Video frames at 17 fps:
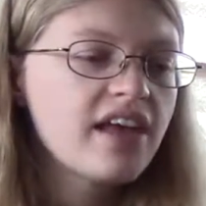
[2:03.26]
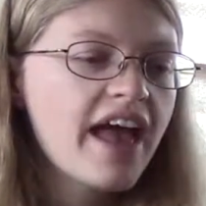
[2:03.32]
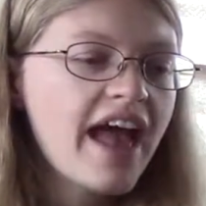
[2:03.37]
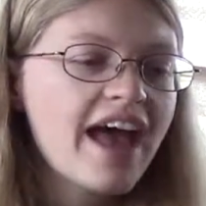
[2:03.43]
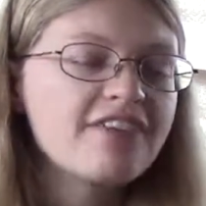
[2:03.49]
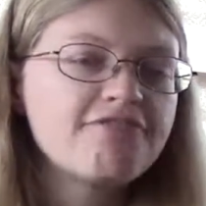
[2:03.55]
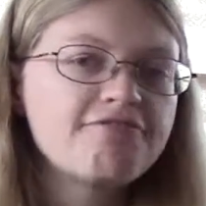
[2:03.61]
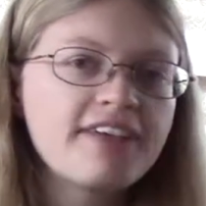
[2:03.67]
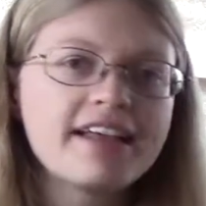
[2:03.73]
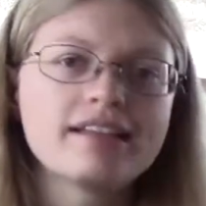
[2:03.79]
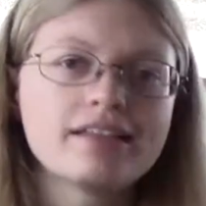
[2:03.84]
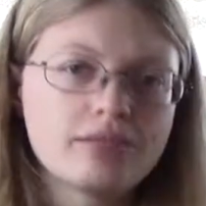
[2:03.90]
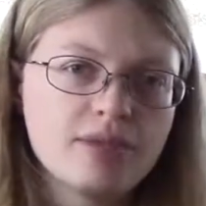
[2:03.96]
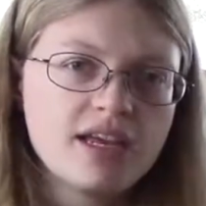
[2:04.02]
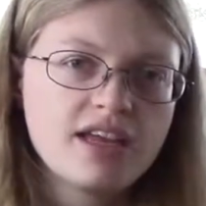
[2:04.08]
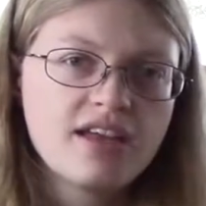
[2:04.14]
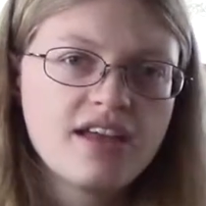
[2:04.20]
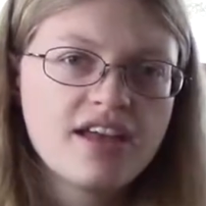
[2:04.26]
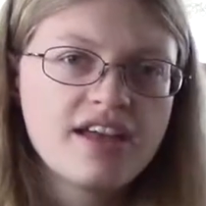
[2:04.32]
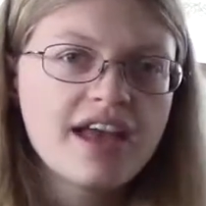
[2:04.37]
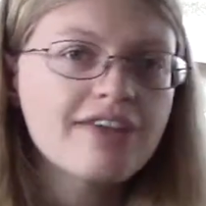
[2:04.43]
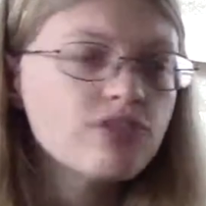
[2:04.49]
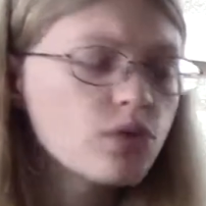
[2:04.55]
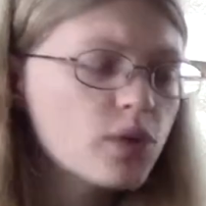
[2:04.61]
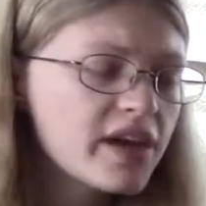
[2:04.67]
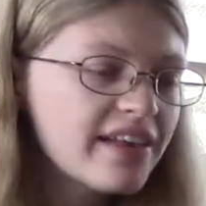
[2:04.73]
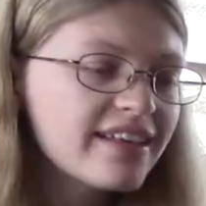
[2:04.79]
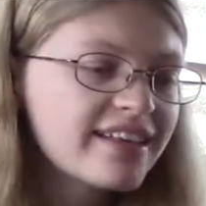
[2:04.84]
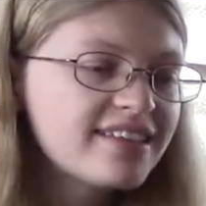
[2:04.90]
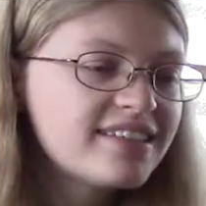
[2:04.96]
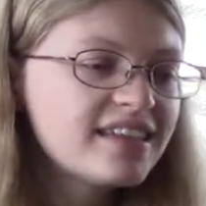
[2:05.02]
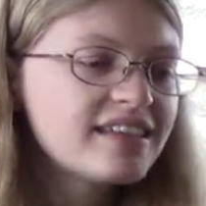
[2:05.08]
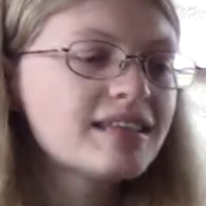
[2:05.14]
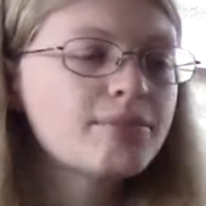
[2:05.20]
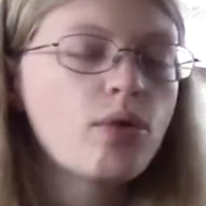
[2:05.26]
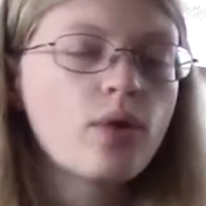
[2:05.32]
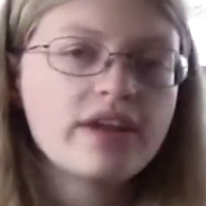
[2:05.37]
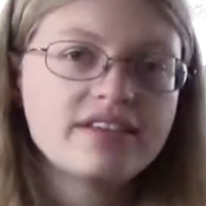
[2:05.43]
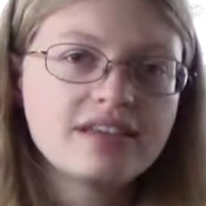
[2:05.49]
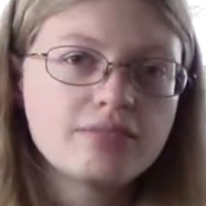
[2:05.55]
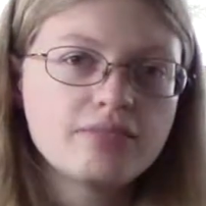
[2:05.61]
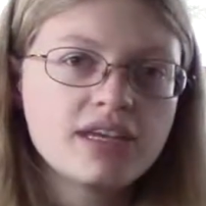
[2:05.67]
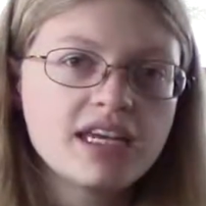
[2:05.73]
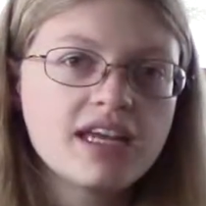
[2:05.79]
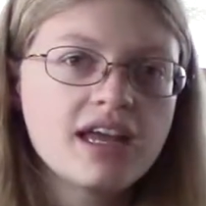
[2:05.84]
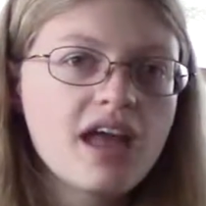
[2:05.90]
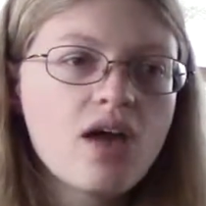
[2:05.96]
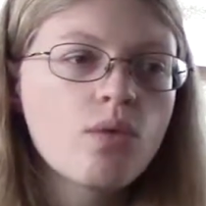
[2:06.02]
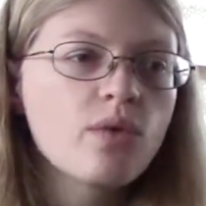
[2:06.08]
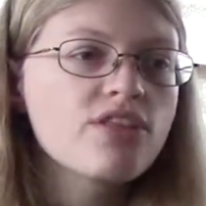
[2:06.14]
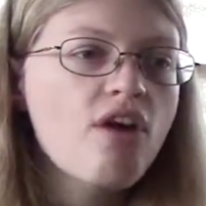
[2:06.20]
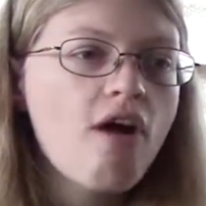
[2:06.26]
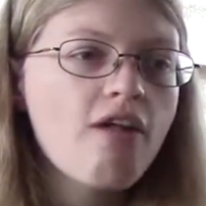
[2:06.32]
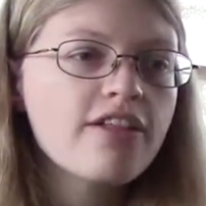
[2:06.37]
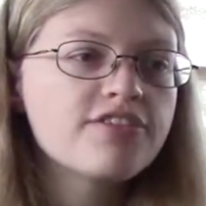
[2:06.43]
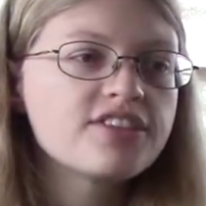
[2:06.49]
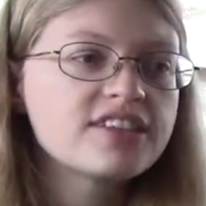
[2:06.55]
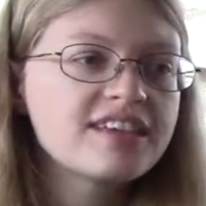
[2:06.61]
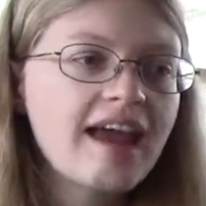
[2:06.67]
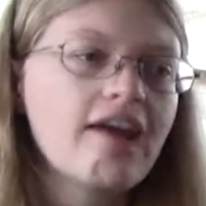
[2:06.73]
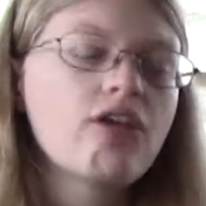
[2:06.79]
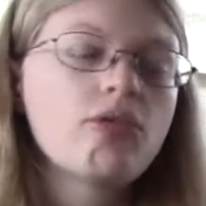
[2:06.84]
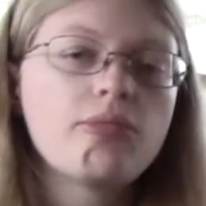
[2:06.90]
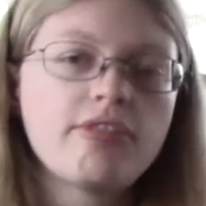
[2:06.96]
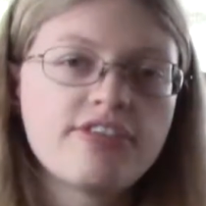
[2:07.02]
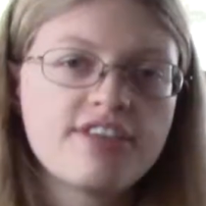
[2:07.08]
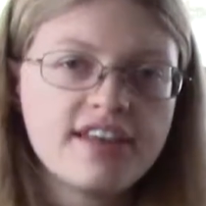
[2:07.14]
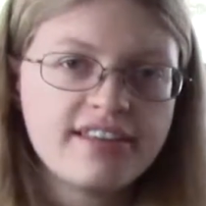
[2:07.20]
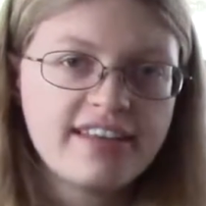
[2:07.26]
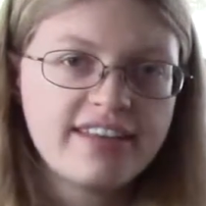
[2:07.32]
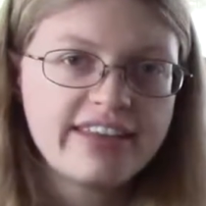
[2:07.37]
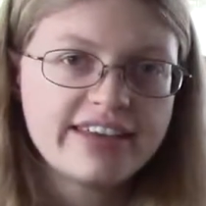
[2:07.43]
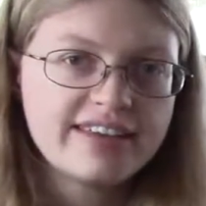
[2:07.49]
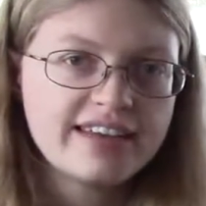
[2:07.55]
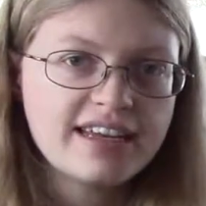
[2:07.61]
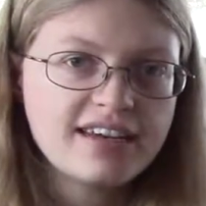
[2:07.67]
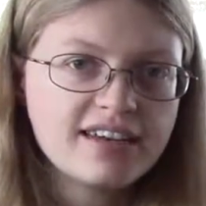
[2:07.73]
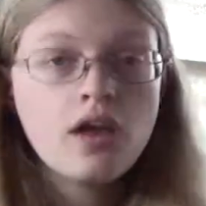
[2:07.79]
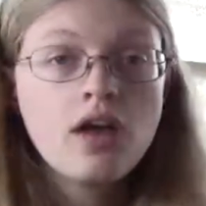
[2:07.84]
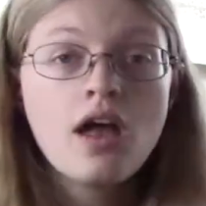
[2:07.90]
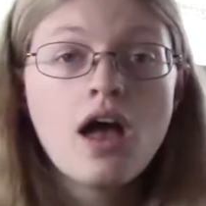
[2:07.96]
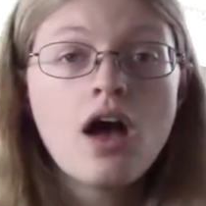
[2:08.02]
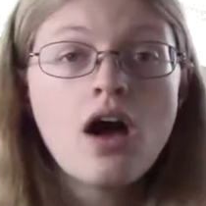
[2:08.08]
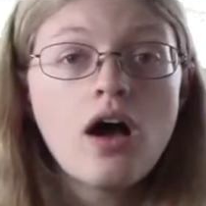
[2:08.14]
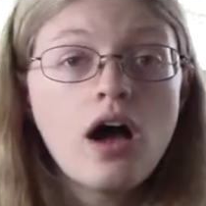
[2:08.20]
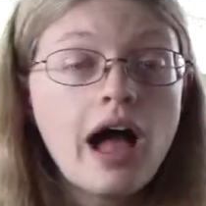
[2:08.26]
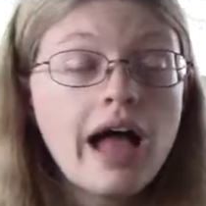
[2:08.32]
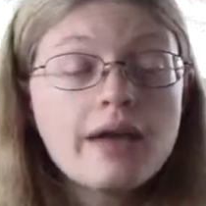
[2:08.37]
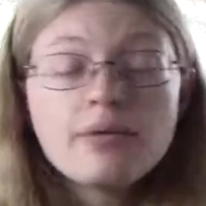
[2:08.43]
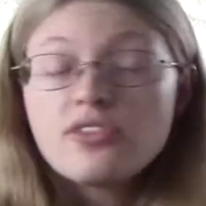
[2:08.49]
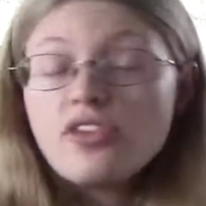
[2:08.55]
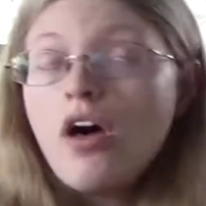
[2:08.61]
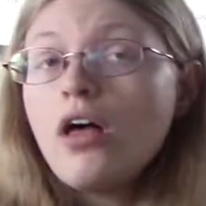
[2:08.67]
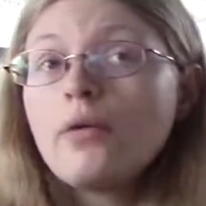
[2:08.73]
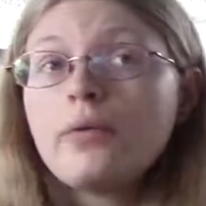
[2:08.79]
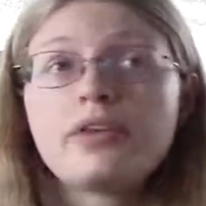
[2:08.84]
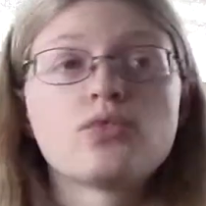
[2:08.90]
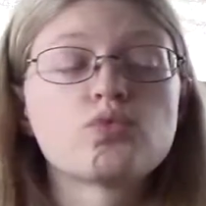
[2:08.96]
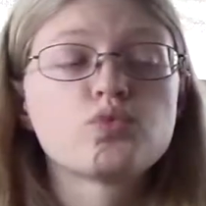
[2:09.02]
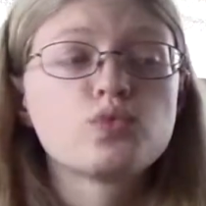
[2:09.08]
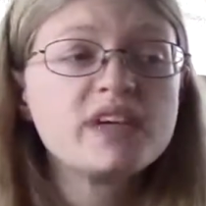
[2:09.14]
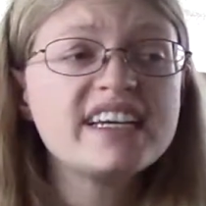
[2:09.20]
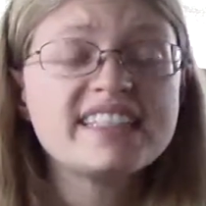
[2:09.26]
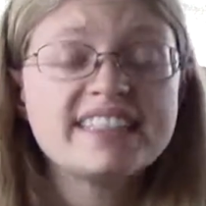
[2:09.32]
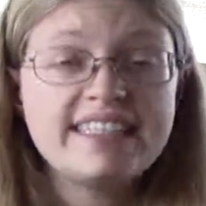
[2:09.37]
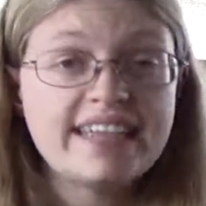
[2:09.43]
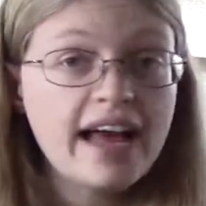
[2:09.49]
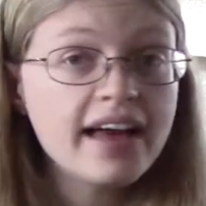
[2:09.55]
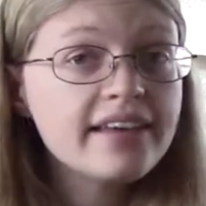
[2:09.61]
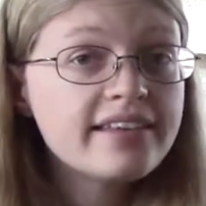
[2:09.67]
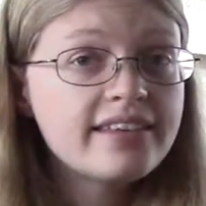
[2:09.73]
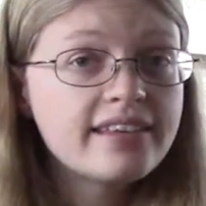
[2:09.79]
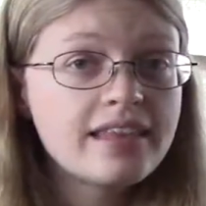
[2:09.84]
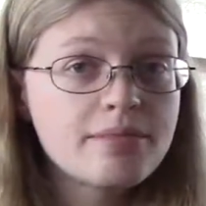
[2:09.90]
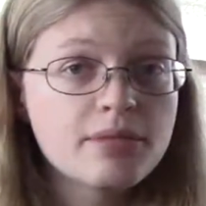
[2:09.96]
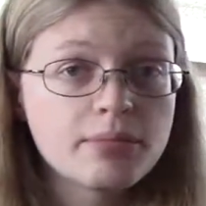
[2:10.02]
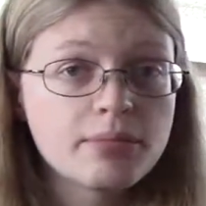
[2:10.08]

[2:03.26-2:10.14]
had failed me. Everyone else had disappointed me with all of the terrible things that they did. I was always really nice to them in